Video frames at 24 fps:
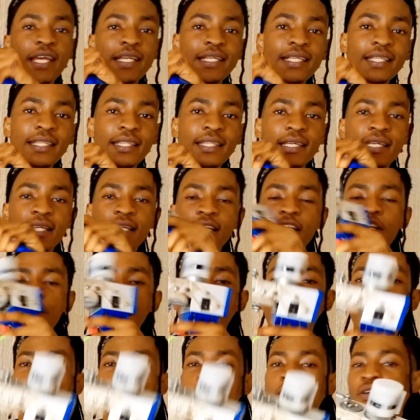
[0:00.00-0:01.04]
anything,
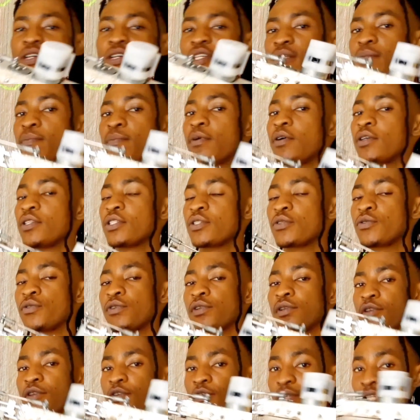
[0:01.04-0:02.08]
no response,
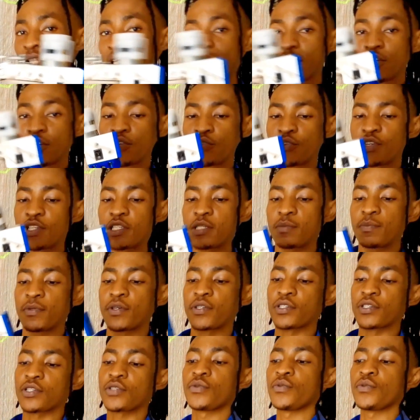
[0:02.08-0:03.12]
you'll get no
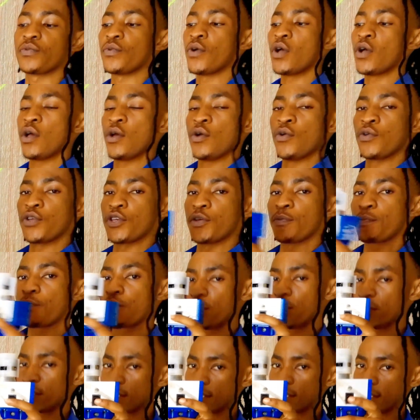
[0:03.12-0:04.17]
response. So you
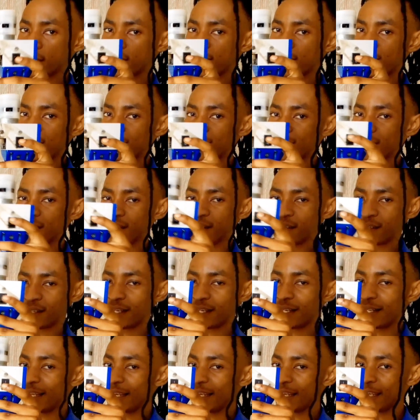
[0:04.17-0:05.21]
press it,
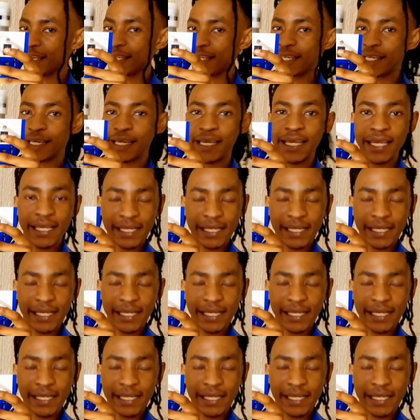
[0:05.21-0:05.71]
clickety